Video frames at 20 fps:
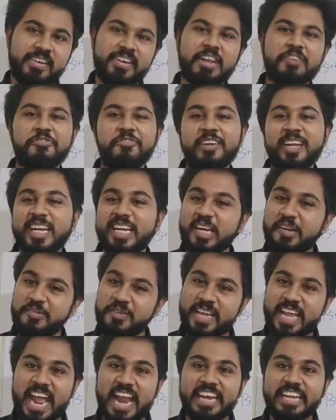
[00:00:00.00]
definitely
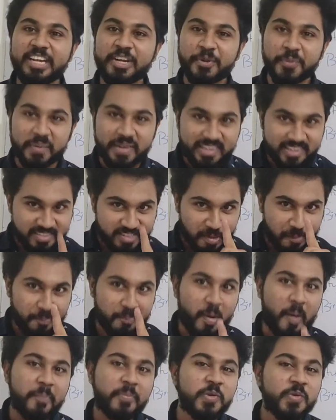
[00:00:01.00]
we can increase the
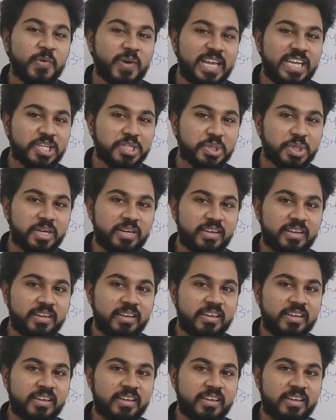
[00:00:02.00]
population.